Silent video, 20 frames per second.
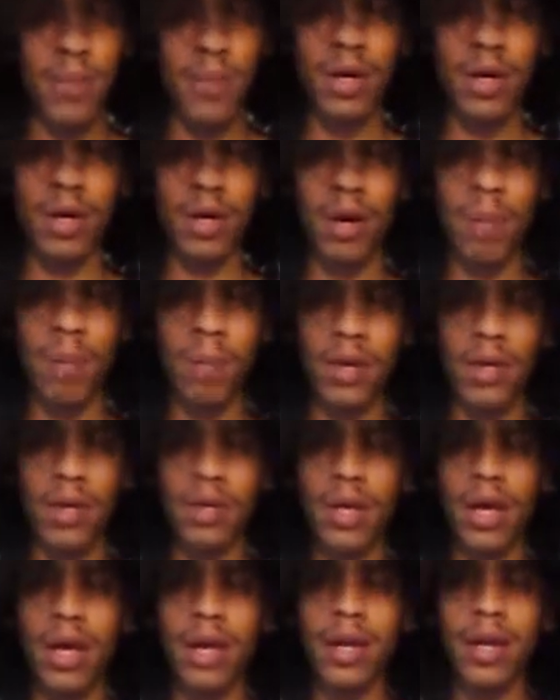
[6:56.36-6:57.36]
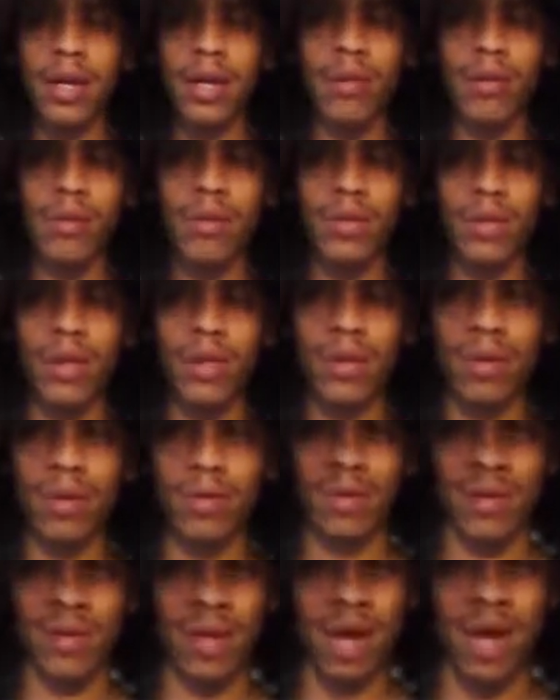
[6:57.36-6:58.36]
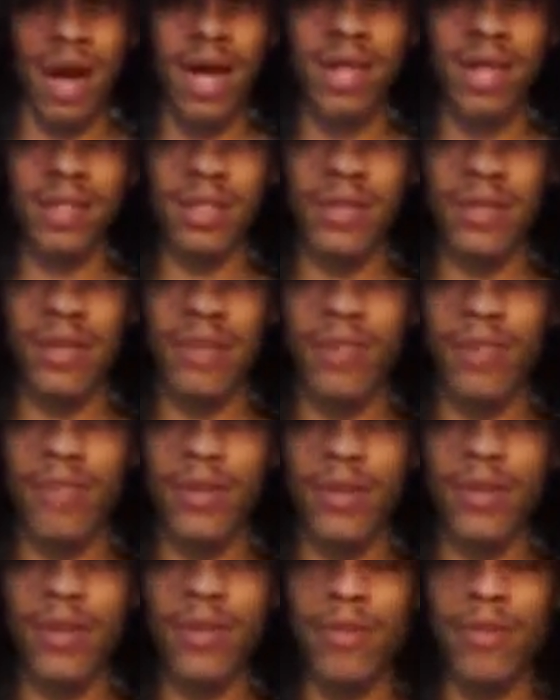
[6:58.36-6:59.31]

you been communicating with gods of different